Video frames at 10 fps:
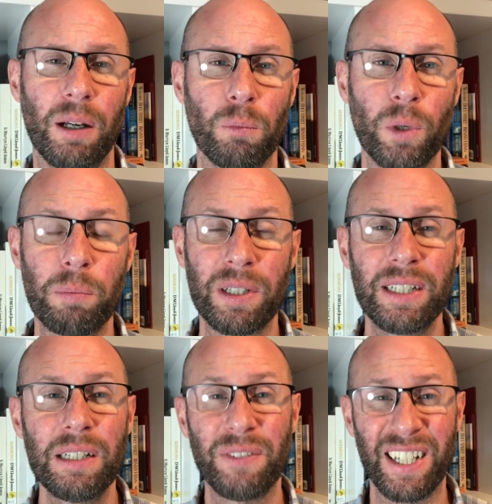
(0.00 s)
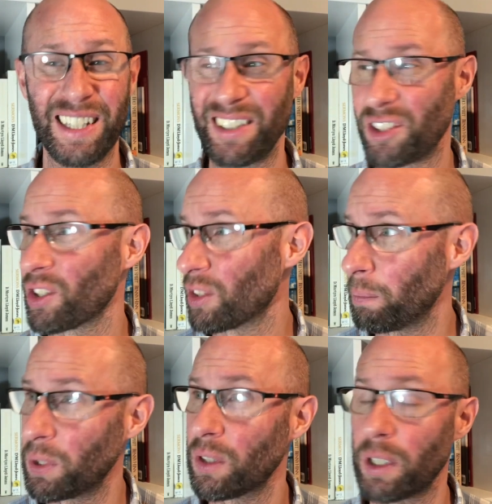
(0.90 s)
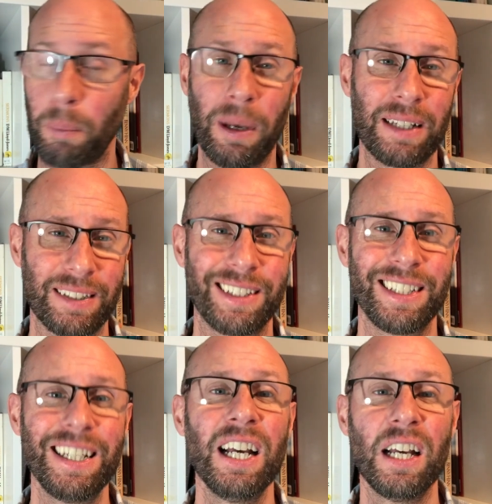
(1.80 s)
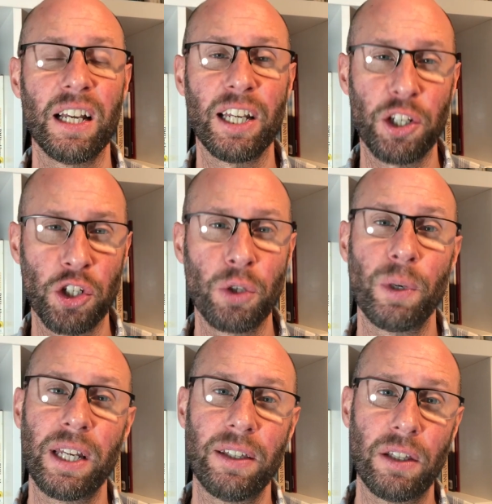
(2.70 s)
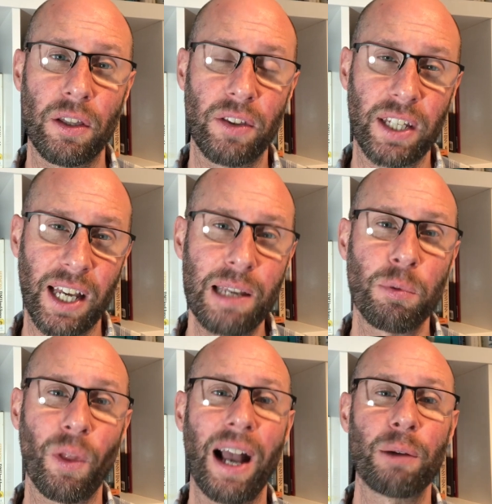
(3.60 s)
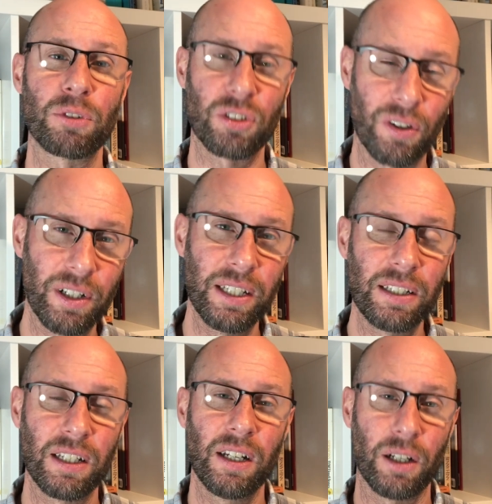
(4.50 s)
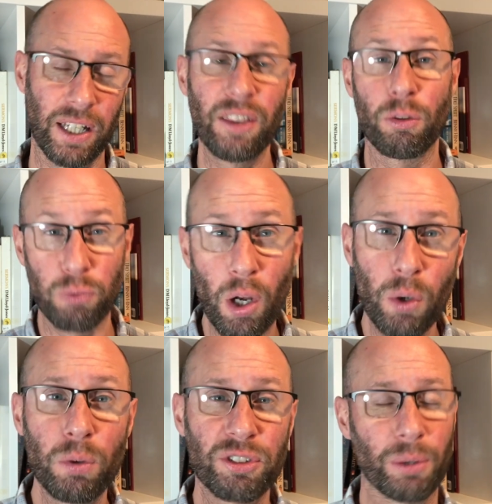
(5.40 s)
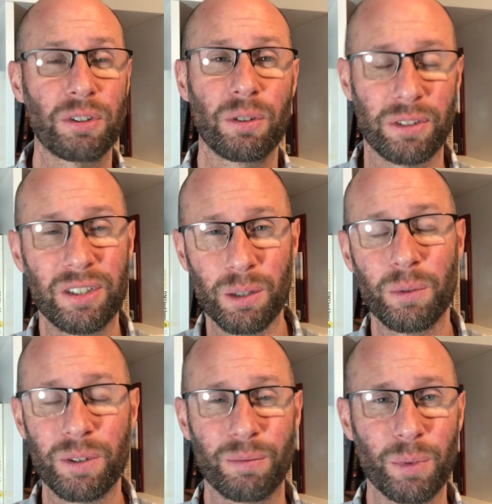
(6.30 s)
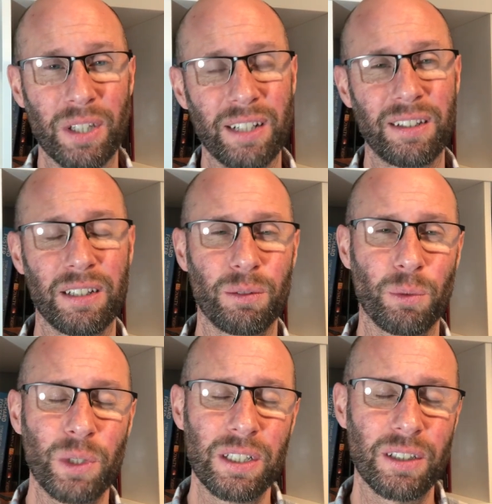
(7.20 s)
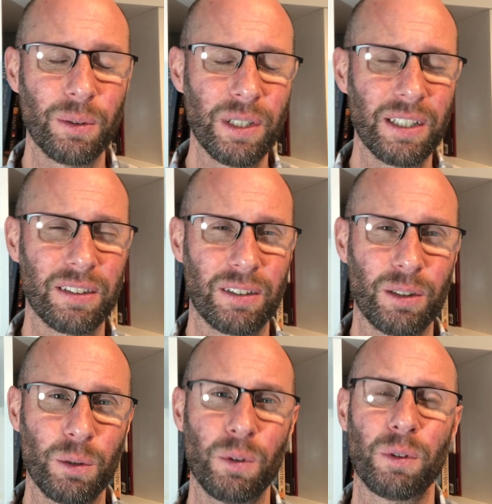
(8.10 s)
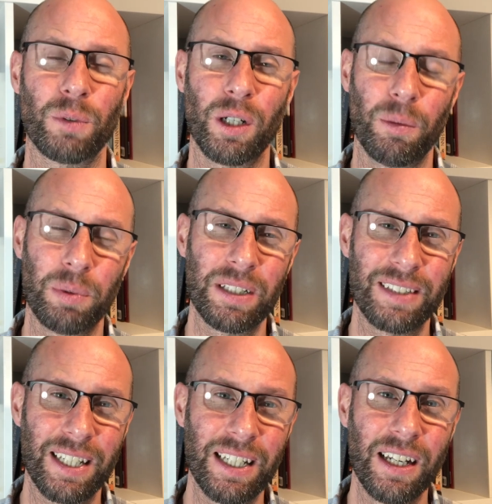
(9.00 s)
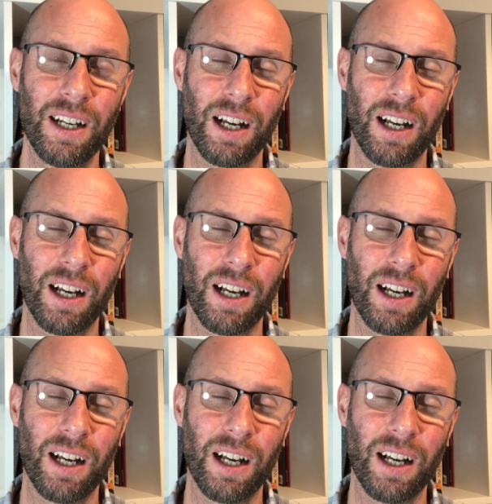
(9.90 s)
We believe it is just a pure capacity issue in the cable outside in the road, so it's not to do with anything we're doing. It's to do with BT.